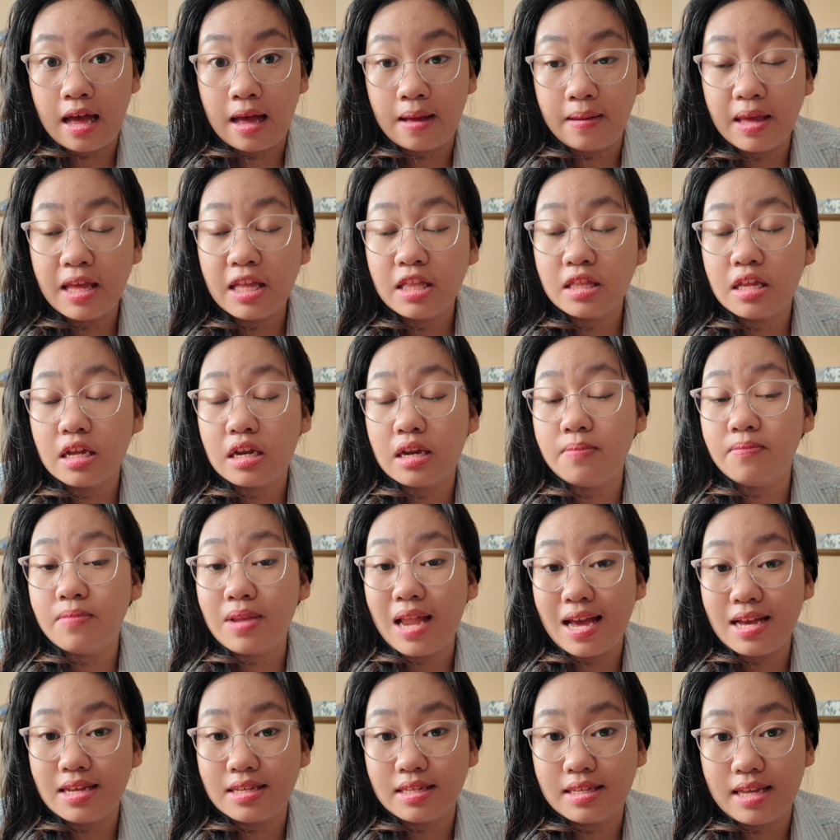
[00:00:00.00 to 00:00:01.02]
interim
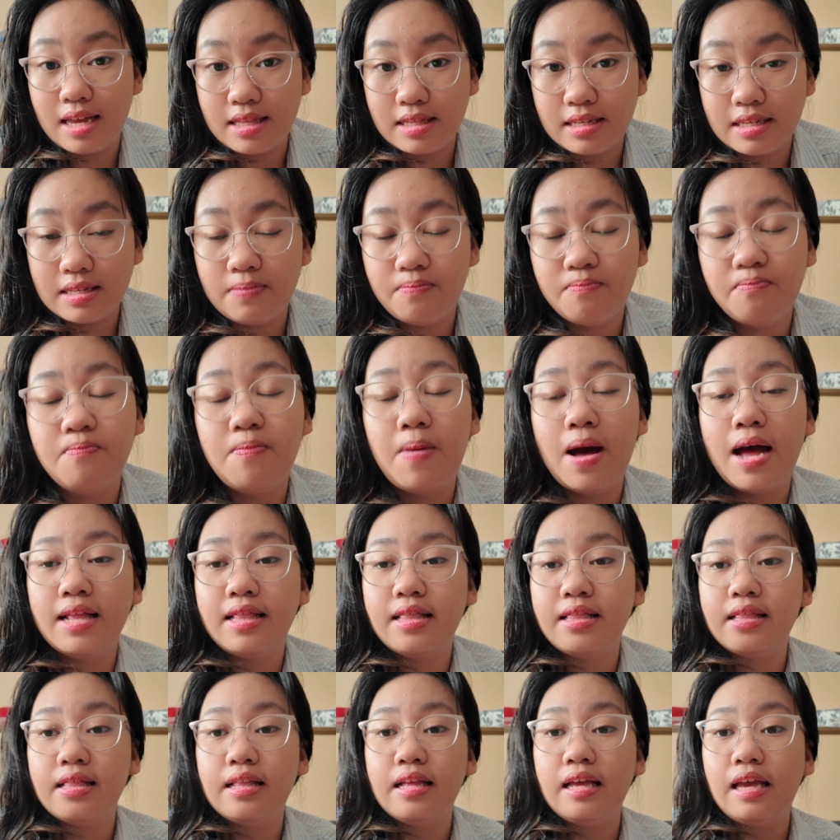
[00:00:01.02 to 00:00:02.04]
license. But
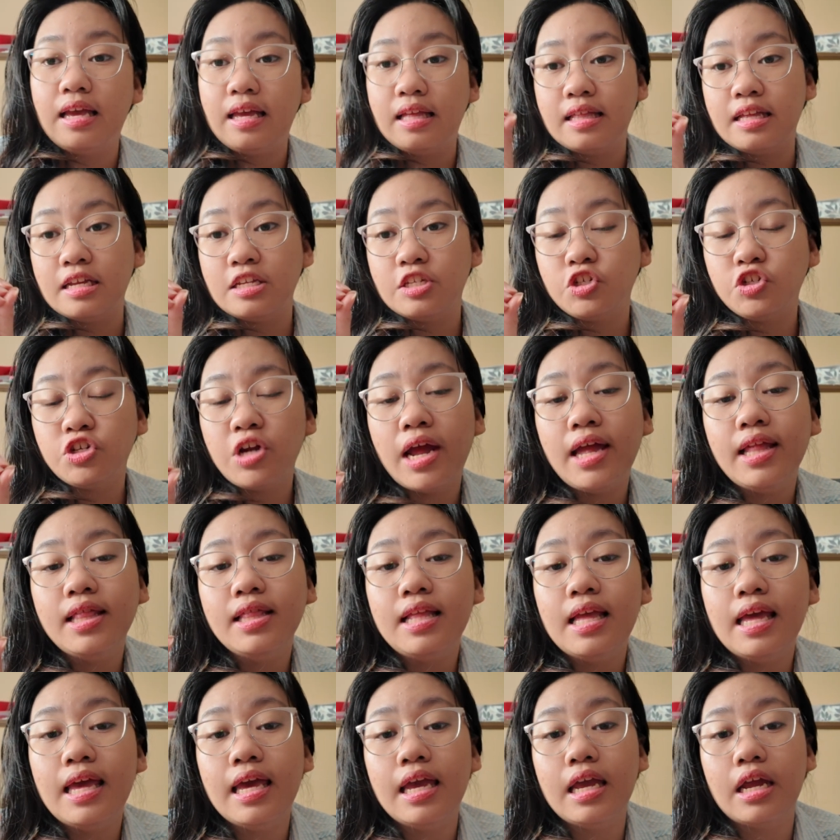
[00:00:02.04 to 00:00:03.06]
in the trend
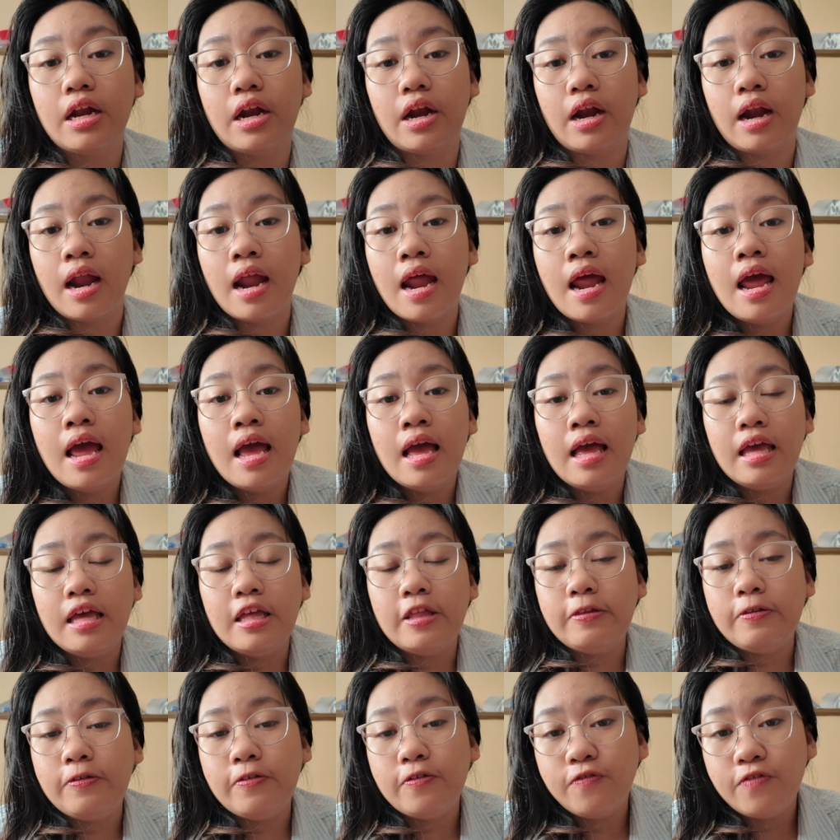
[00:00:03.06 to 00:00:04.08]
here
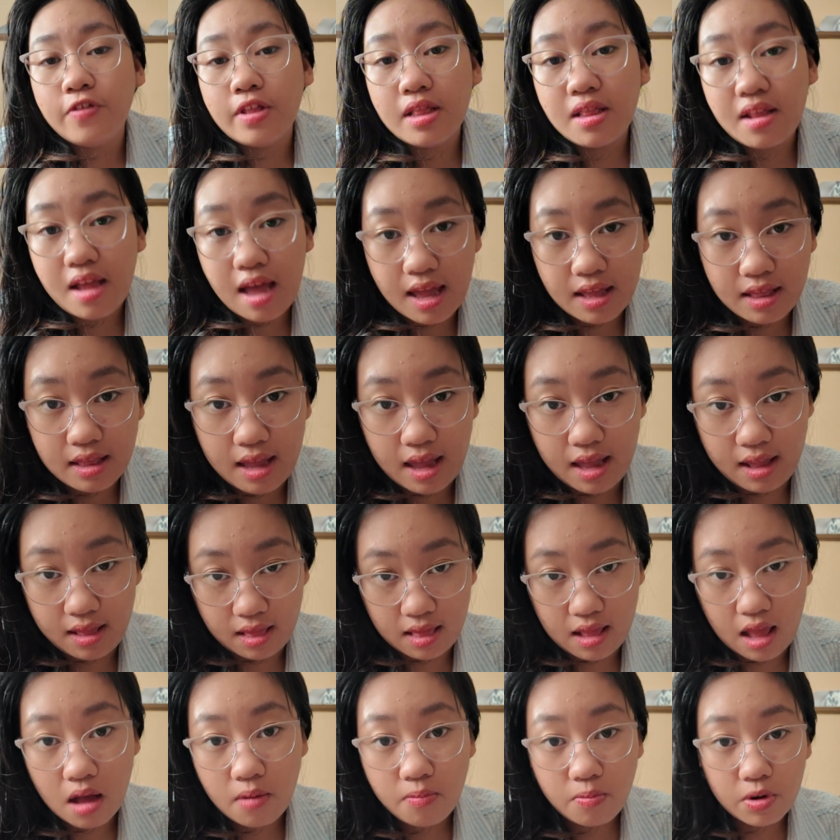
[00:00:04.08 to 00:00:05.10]
in Newfoundland and
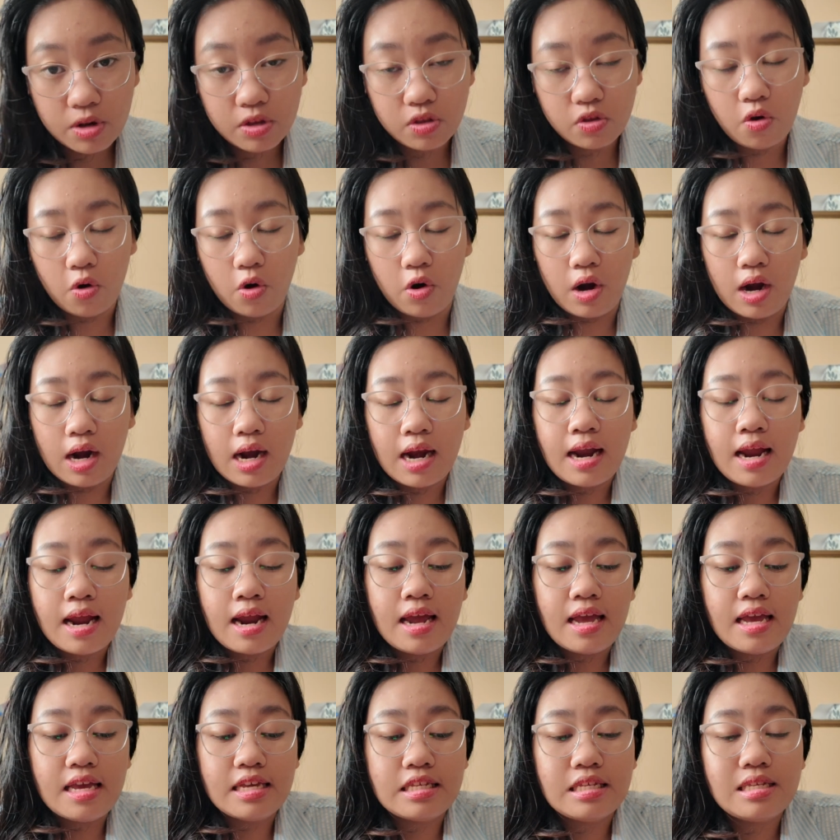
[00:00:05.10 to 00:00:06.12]
Labrador,
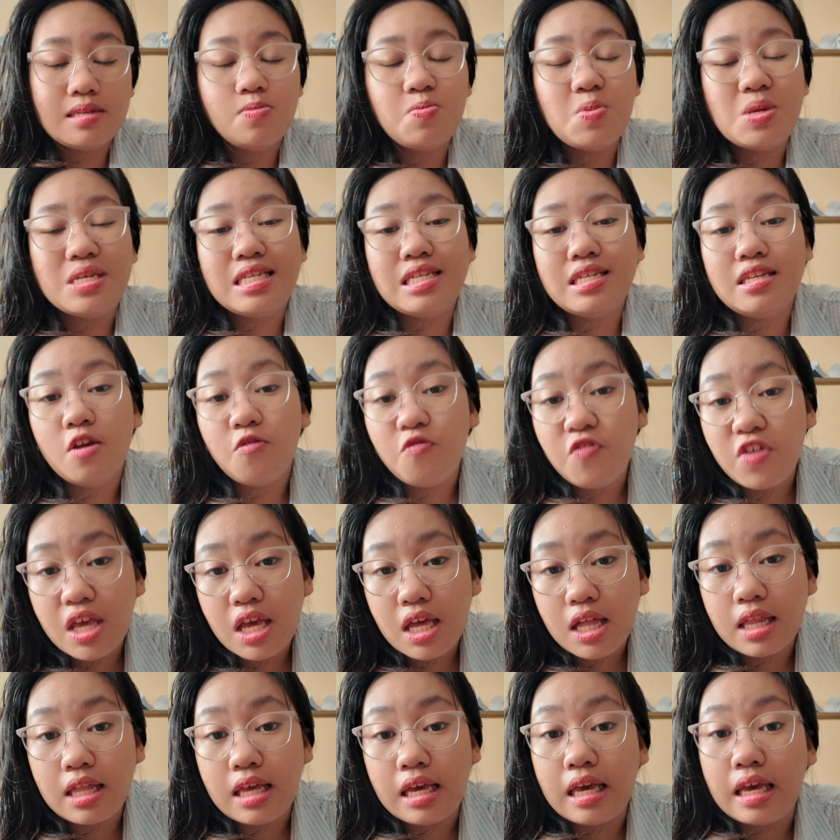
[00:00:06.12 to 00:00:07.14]
is
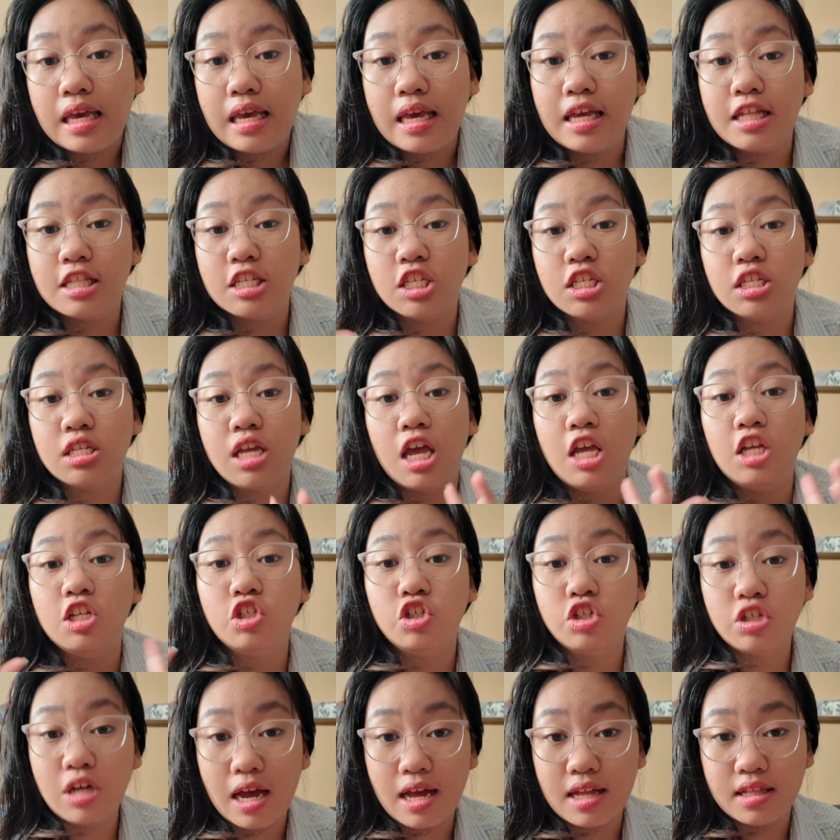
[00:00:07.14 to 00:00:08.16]
specifically in St.
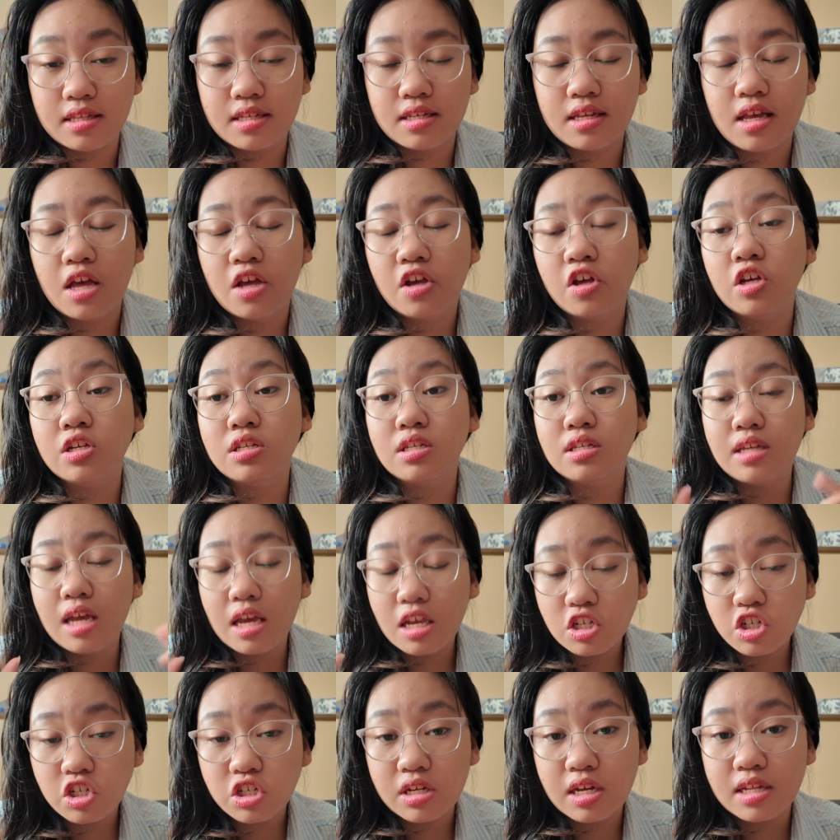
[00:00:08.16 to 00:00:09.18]
John's, because
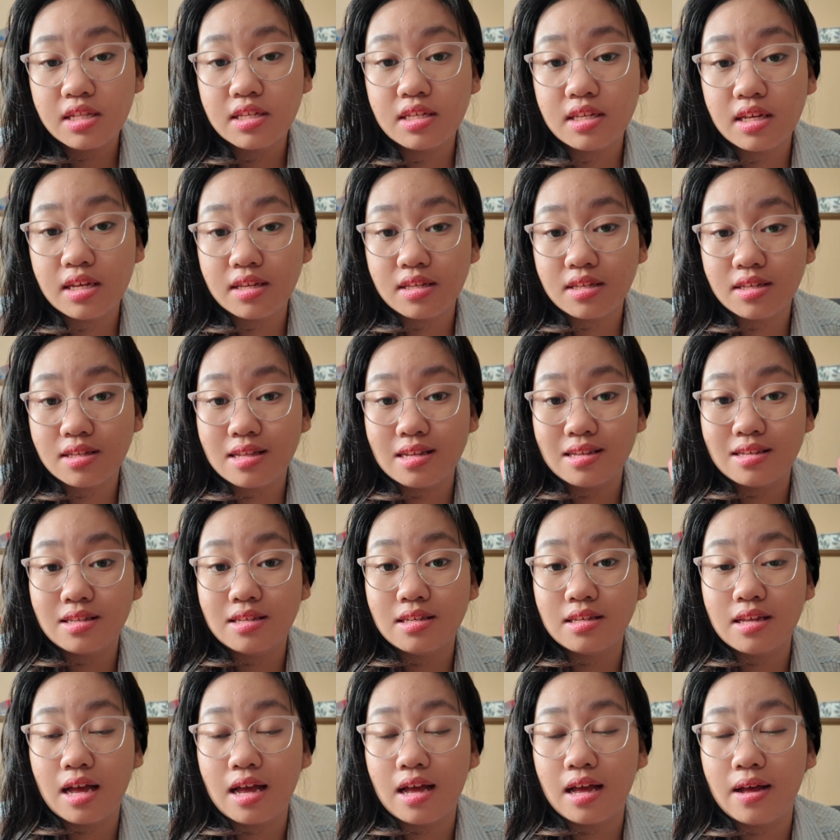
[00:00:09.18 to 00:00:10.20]
St. John's is the
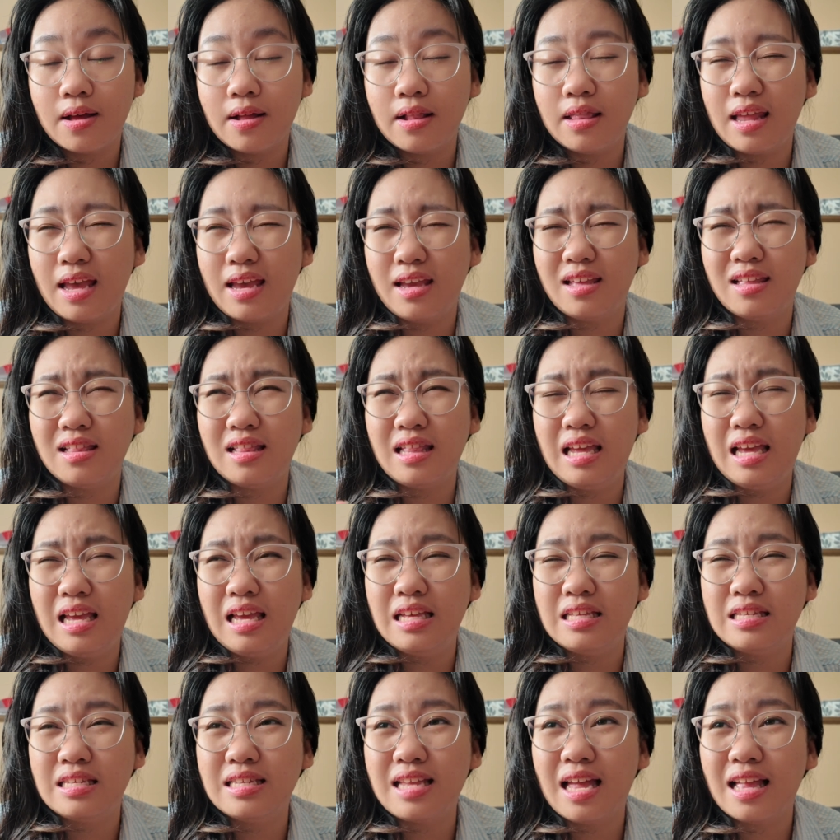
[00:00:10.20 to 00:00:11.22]
like the
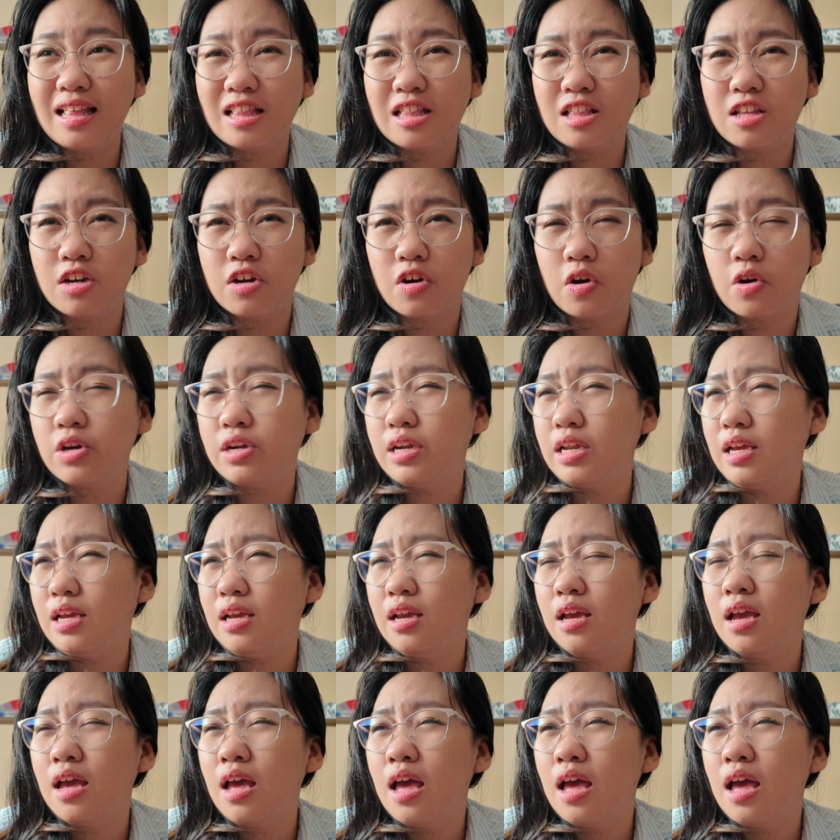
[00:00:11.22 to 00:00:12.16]
center or the